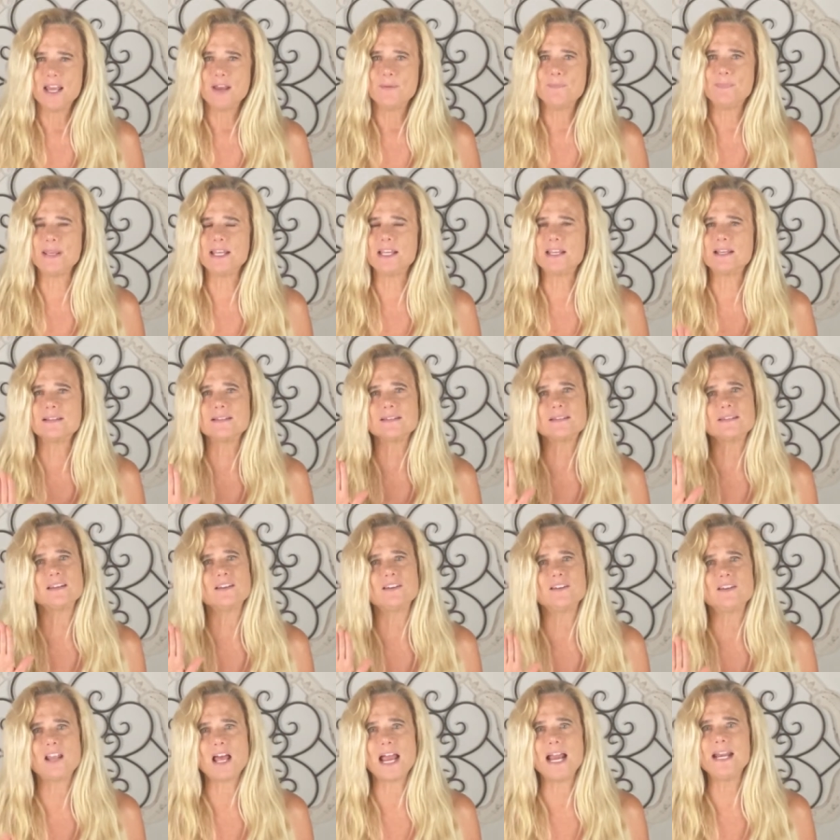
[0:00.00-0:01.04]
because the
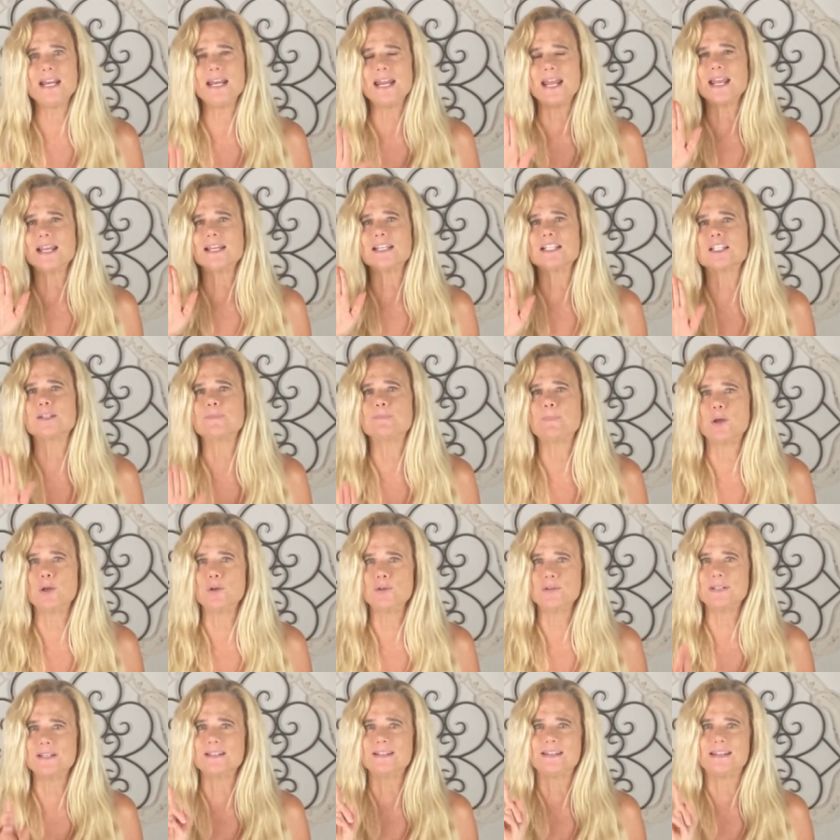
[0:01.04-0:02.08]
light
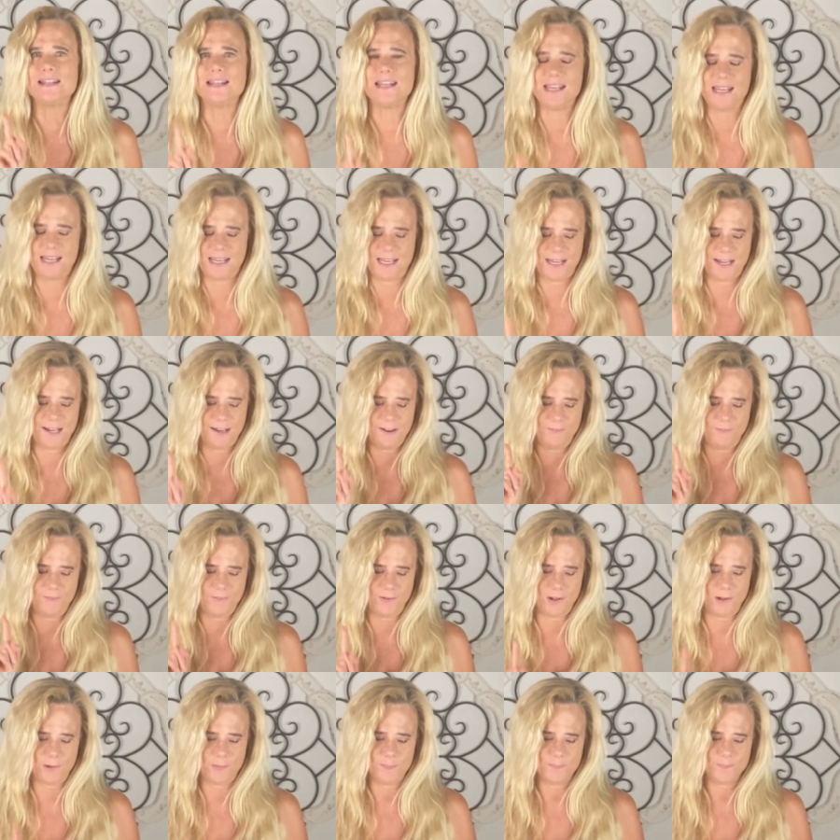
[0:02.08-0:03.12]
exposes the
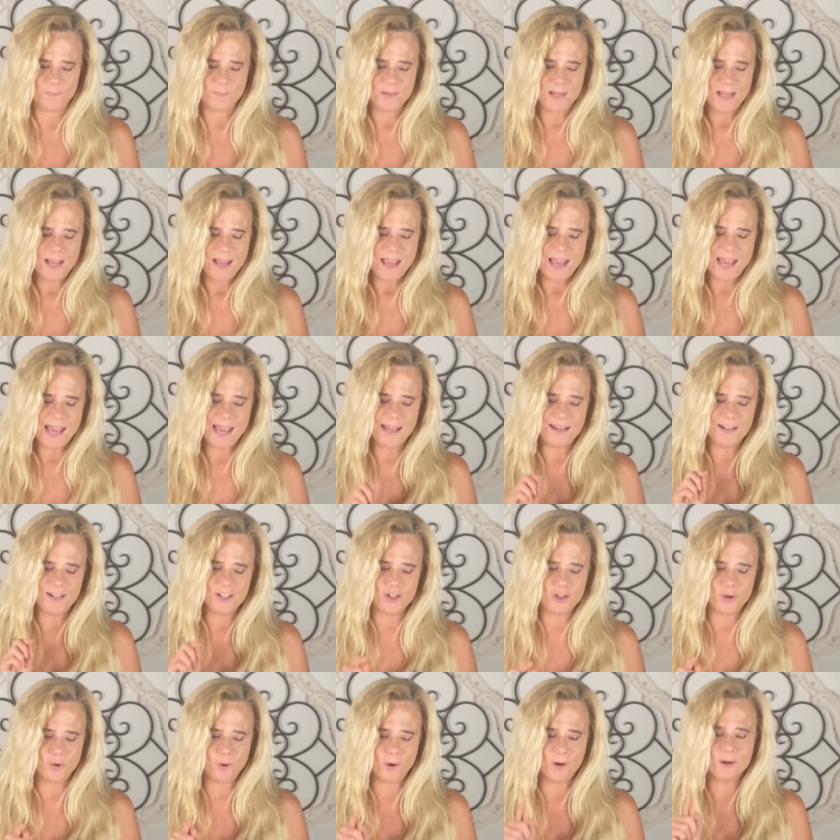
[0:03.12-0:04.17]
evil. And
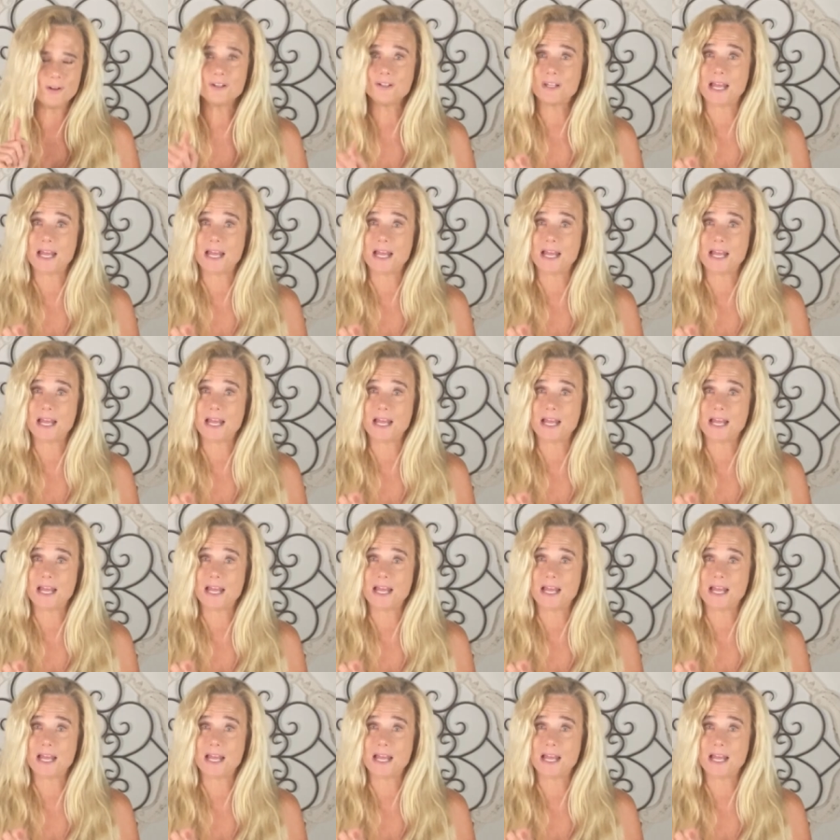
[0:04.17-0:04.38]
your